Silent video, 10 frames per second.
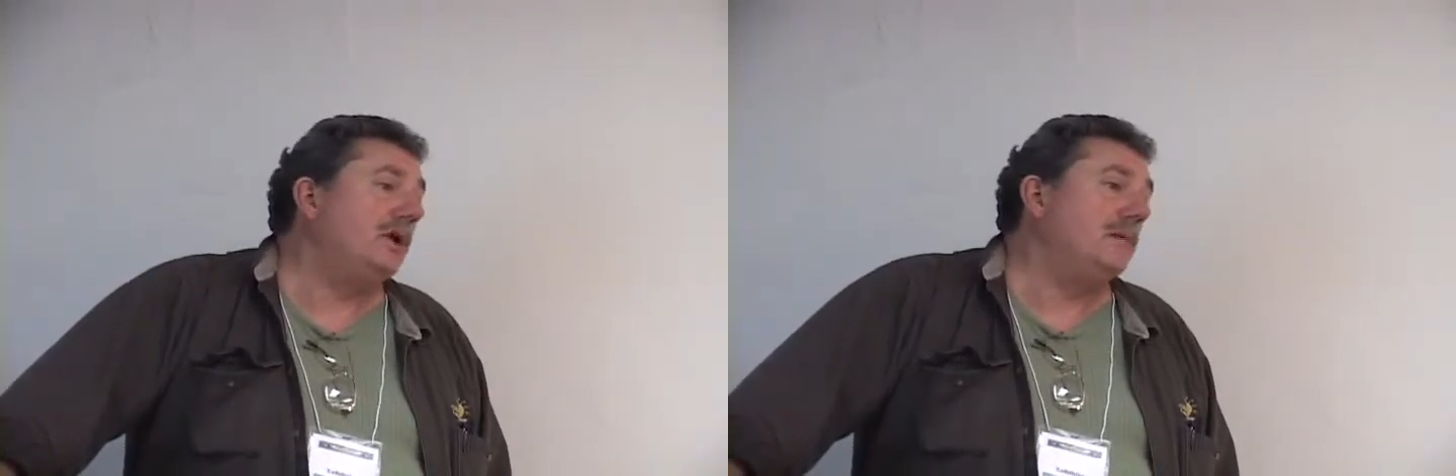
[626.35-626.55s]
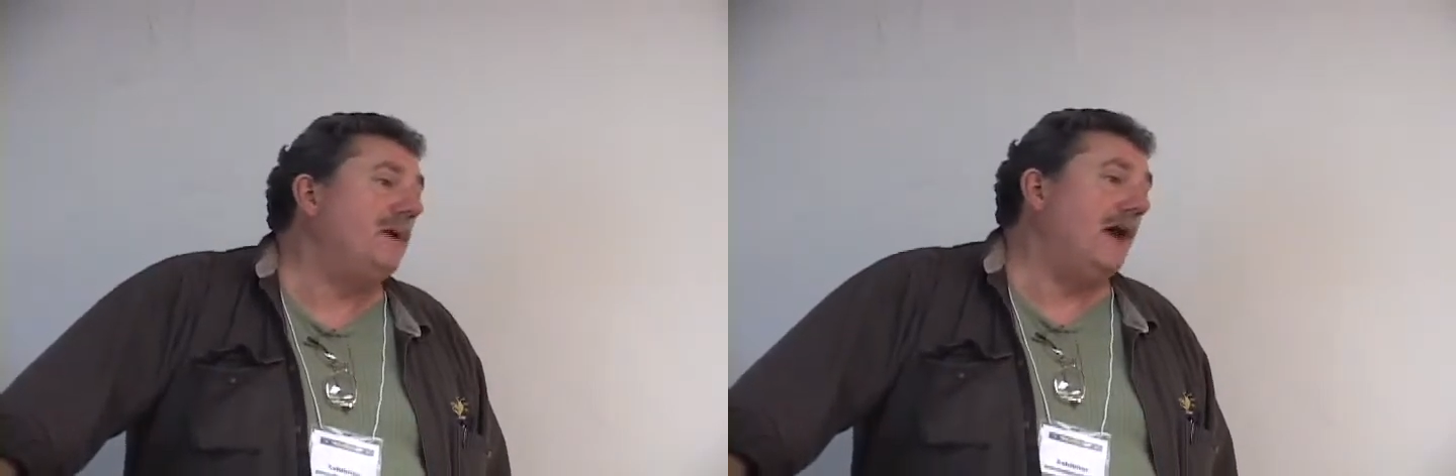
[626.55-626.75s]

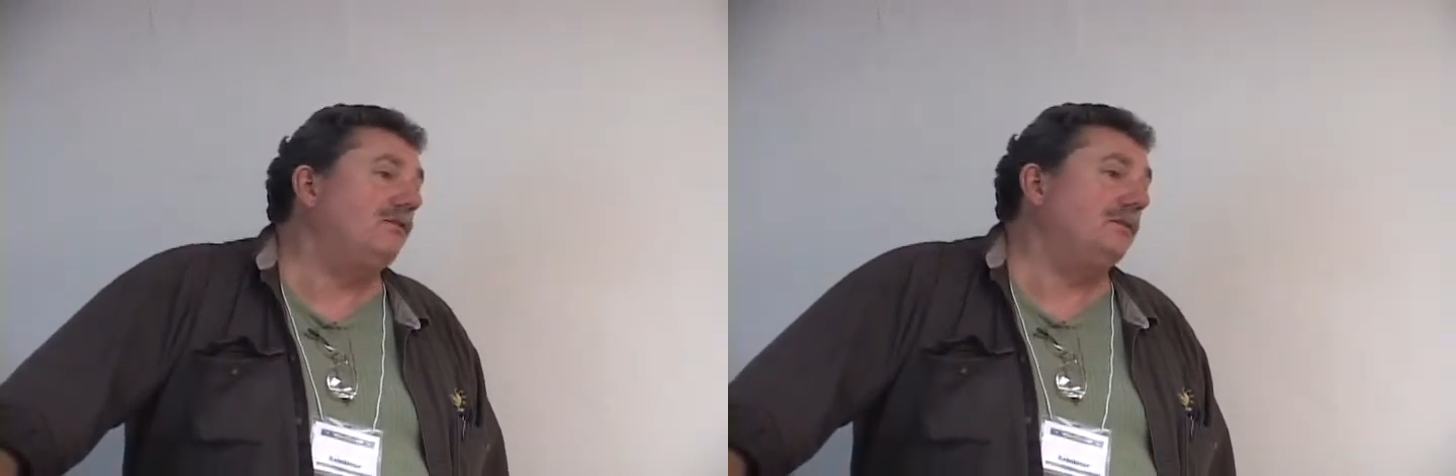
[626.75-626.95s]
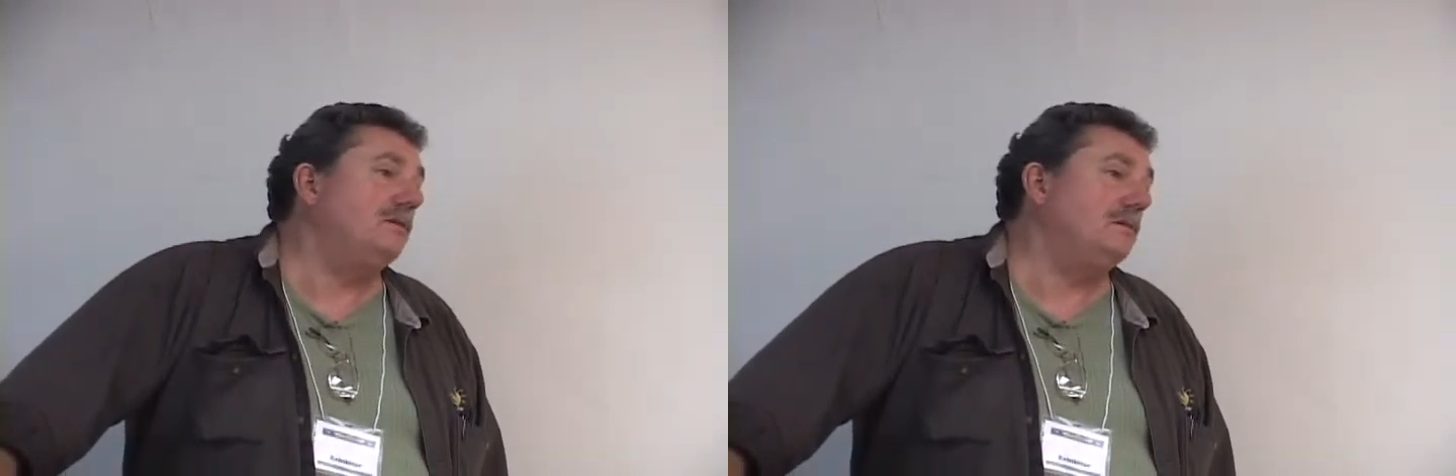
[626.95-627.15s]
put a
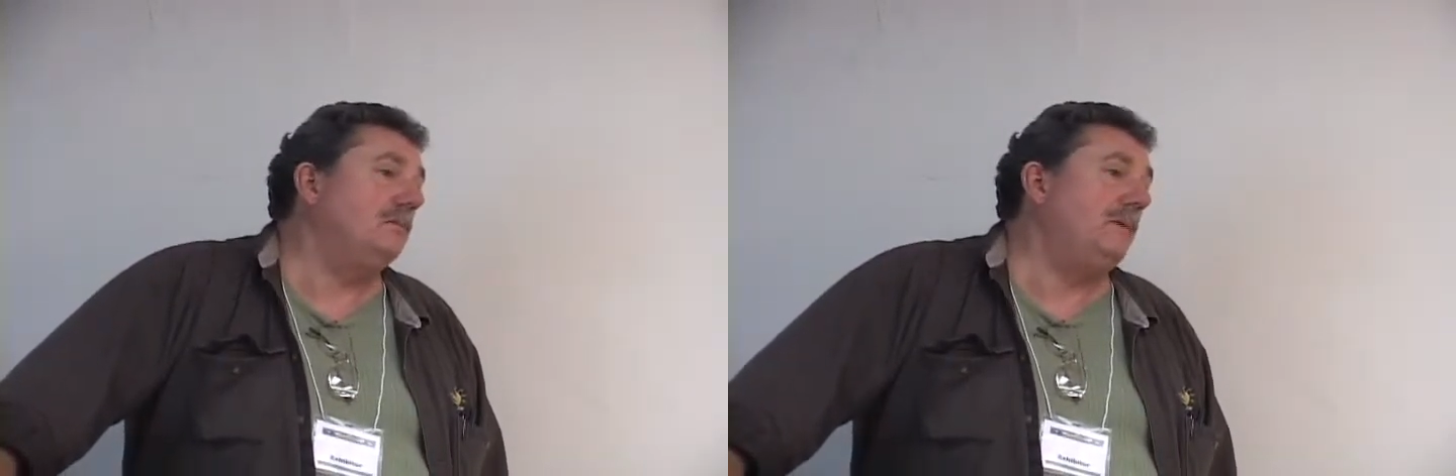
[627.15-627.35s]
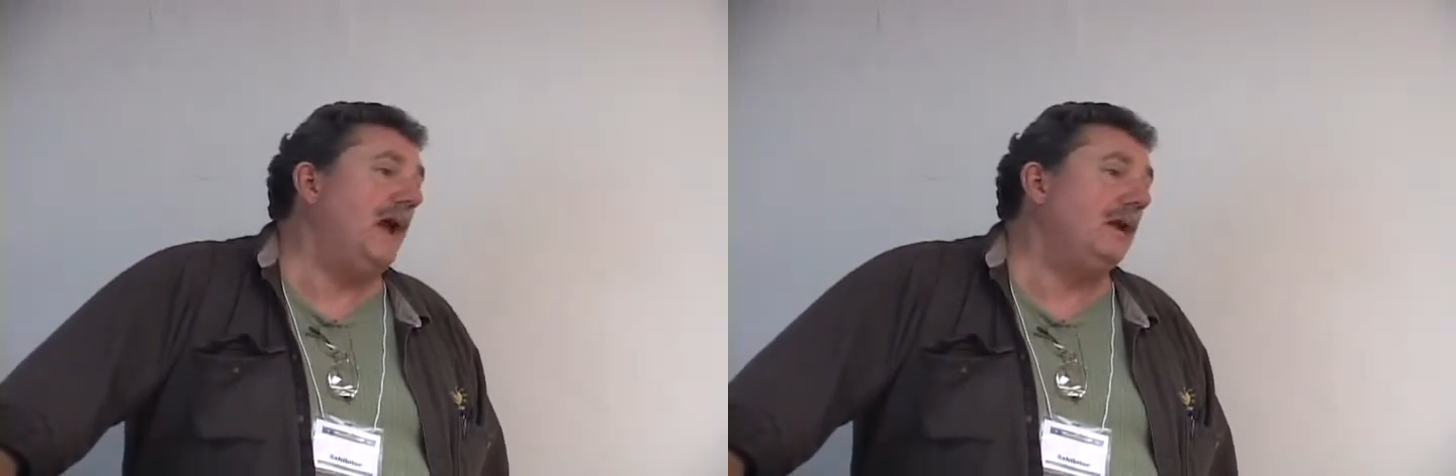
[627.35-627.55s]

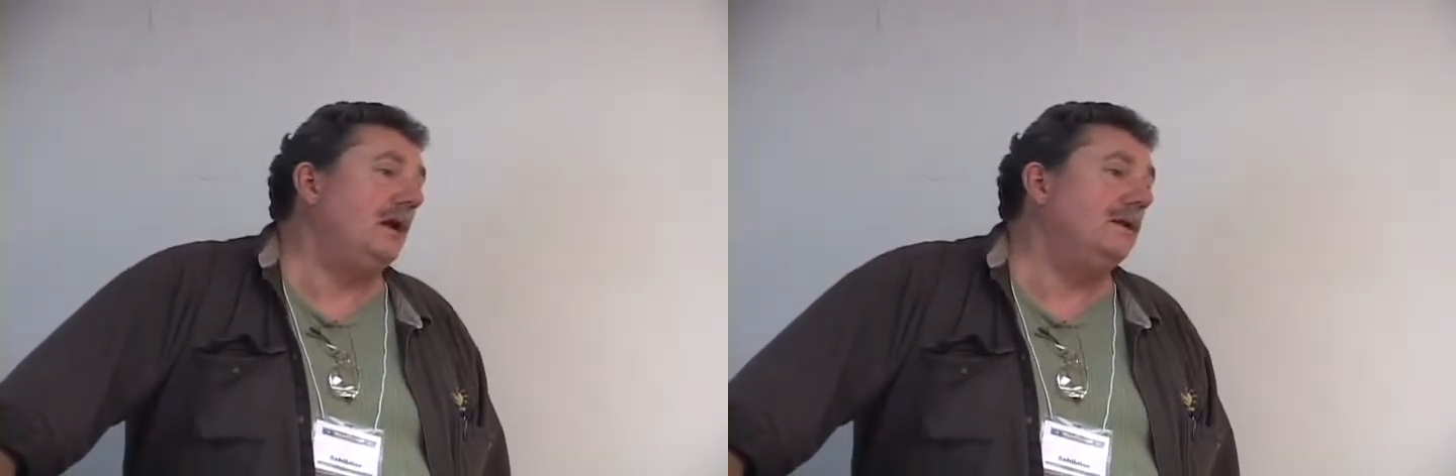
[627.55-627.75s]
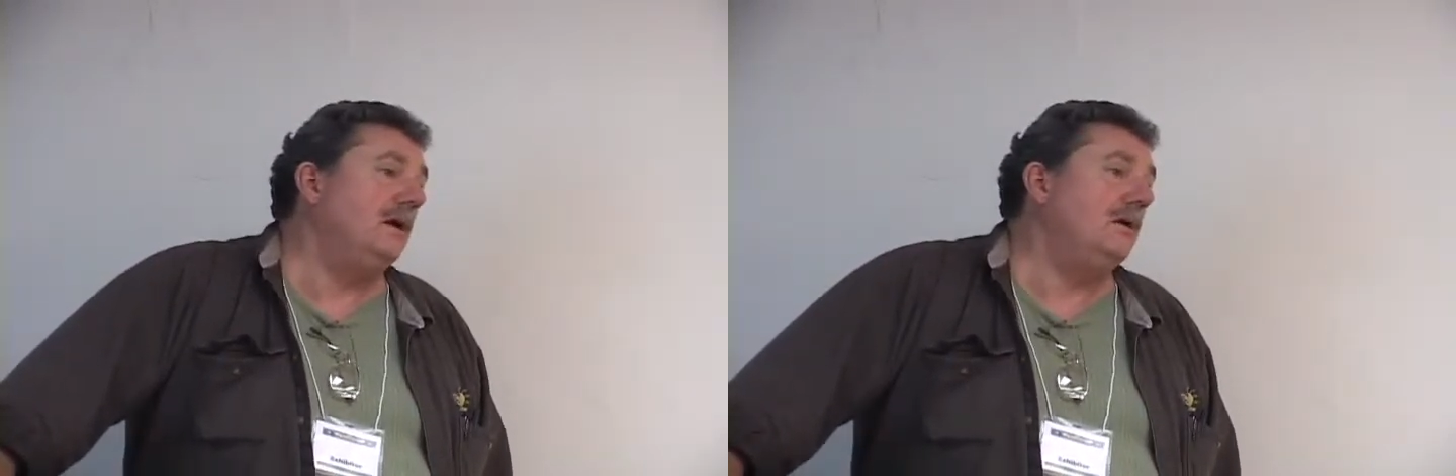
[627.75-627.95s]
capacitor
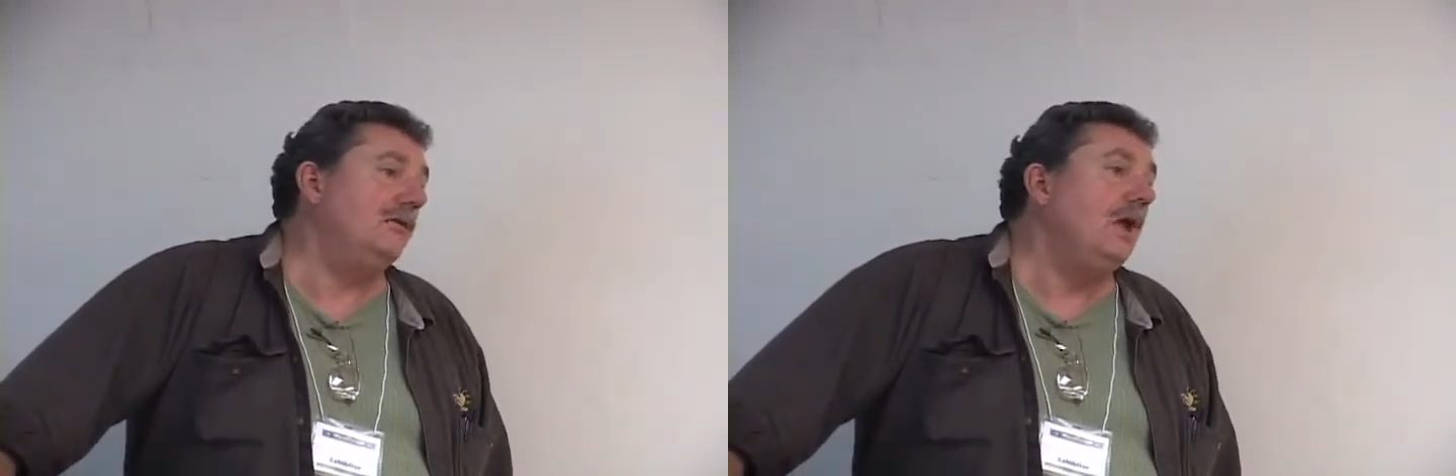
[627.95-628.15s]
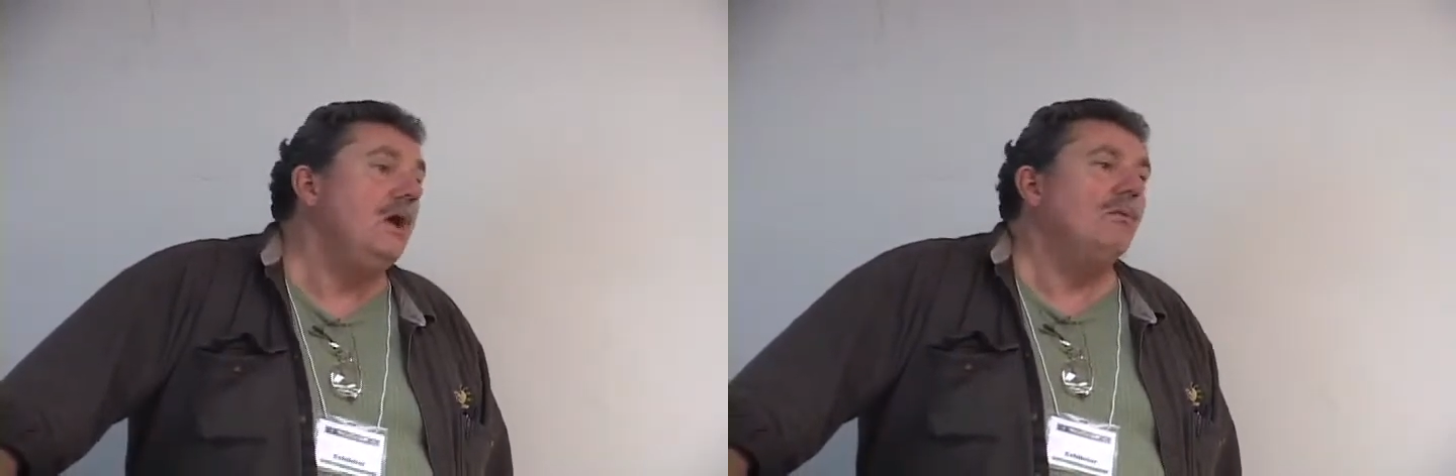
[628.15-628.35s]
bank on theirs.